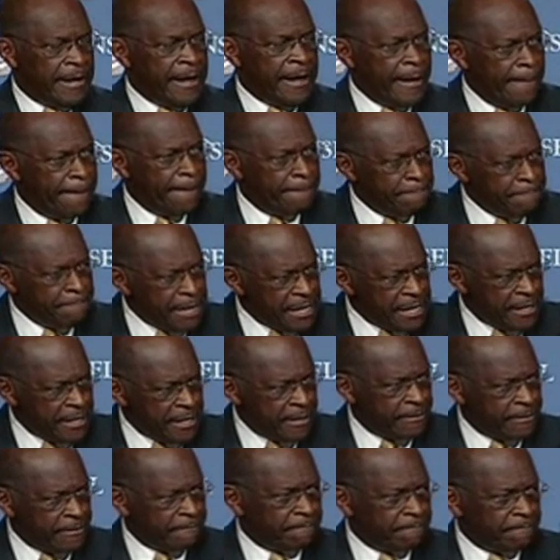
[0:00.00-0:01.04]
Help
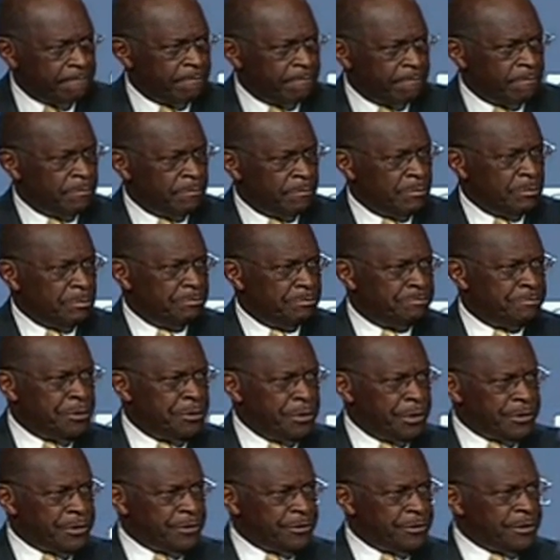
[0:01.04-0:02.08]
me
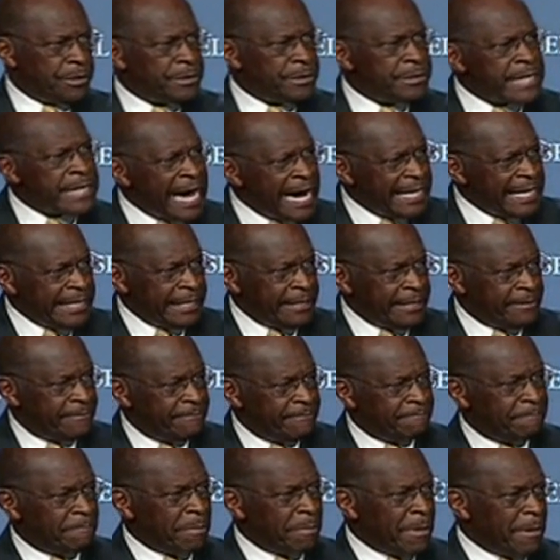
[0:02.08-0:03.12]
put united
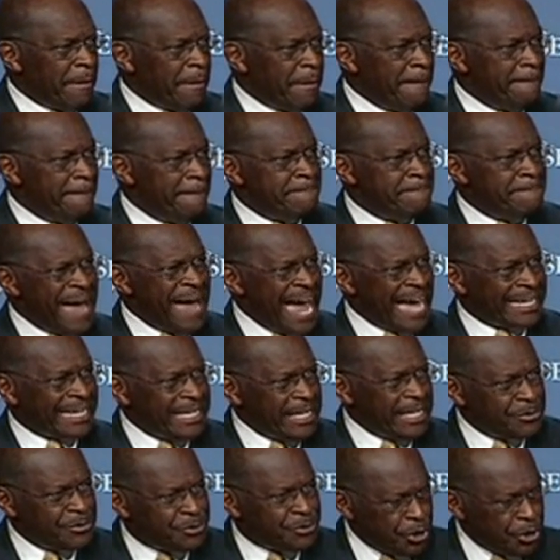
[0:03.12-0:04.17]

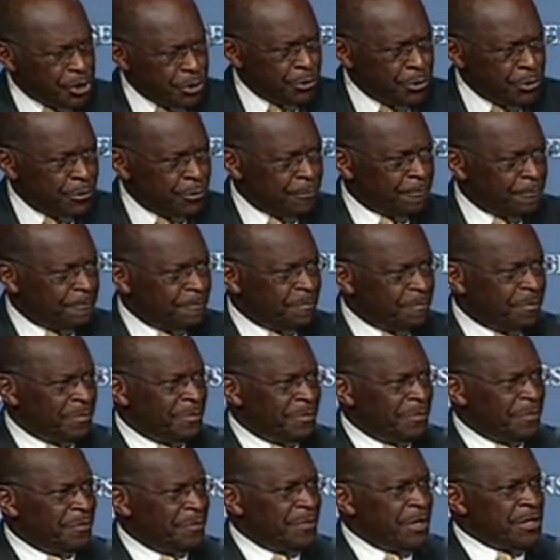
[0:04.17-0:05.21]
back into
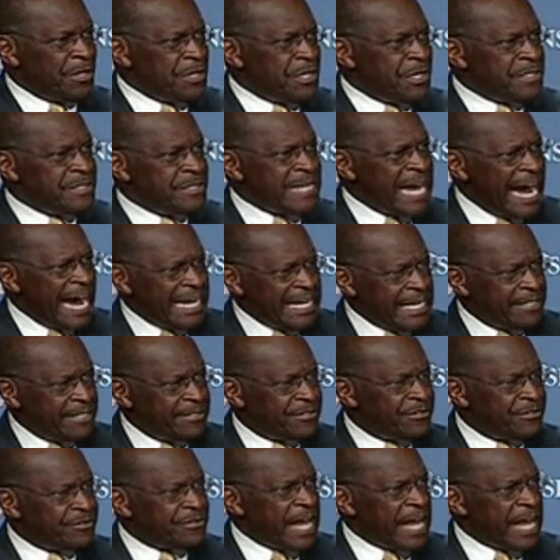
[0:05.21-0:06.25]
the United
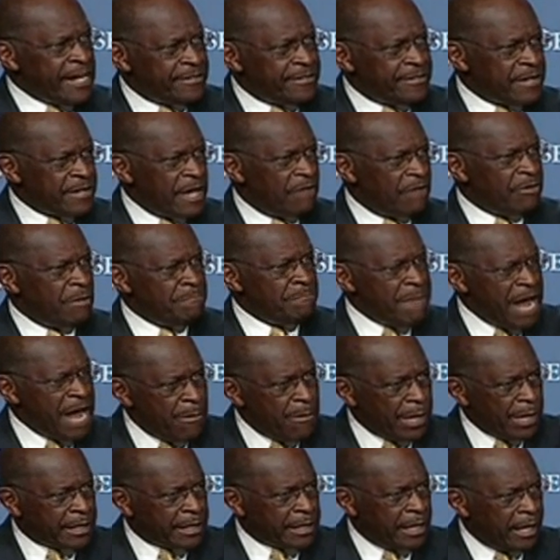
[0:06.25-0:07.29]
States of
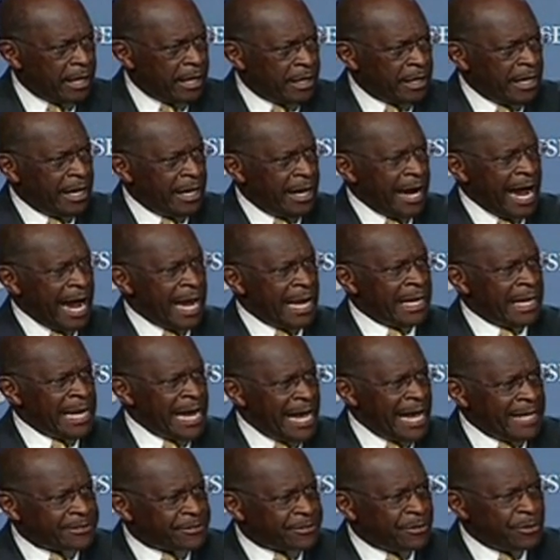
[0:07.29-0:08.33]
America, and
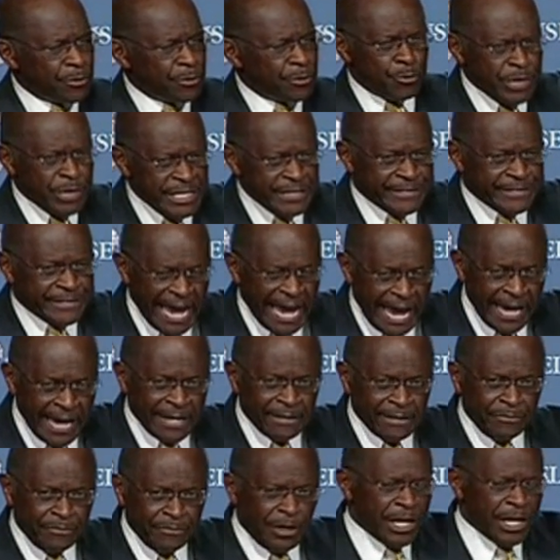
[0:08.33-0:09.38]
let's
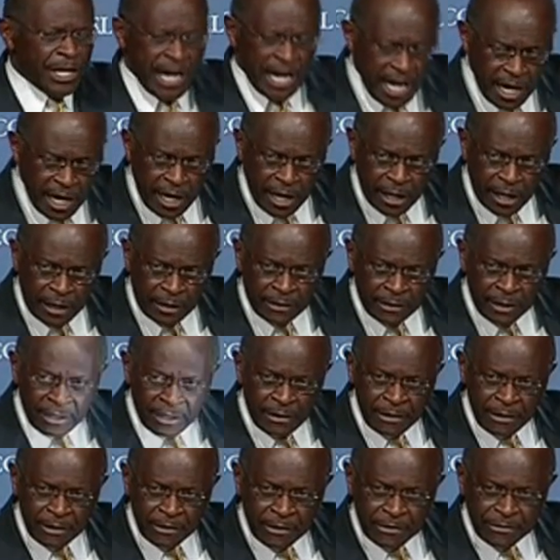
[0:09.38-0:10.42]
retake the hill,
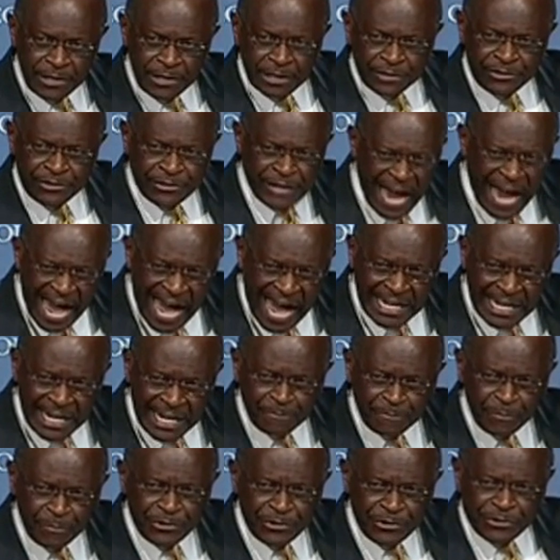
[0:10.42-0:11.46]
the
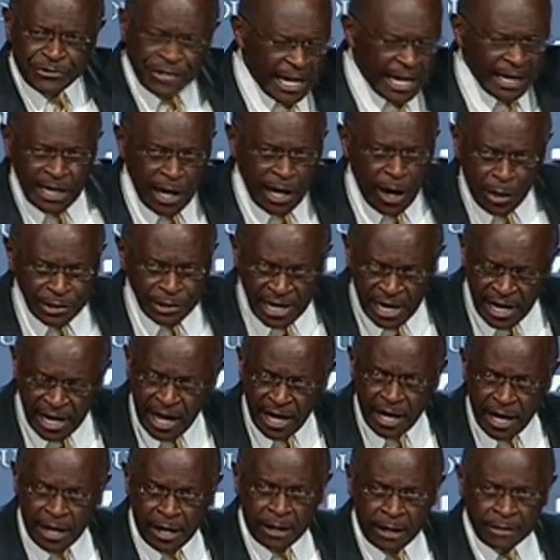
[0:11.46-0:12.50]
shining city on the
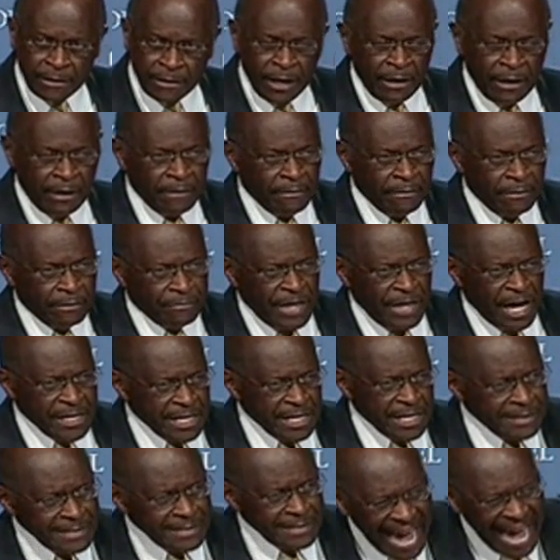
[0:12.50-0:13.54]
hill, the
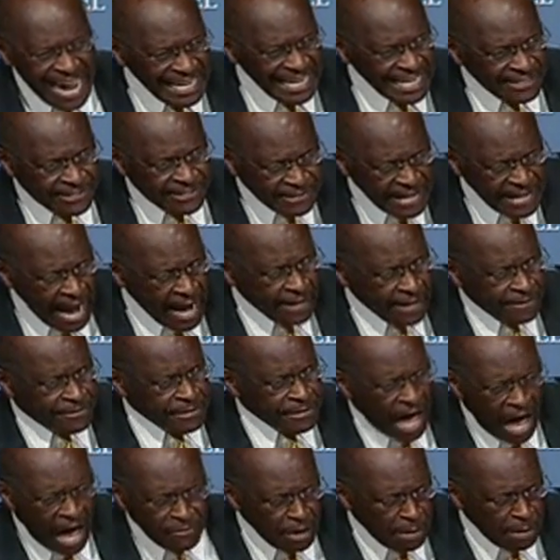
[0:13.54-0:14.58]
United
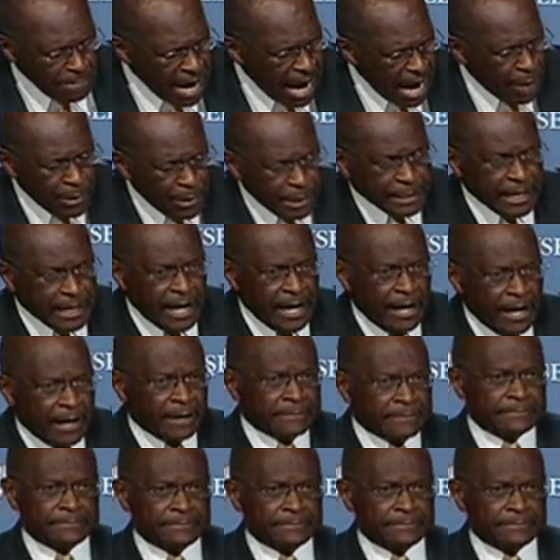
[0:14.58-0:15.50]
States of America.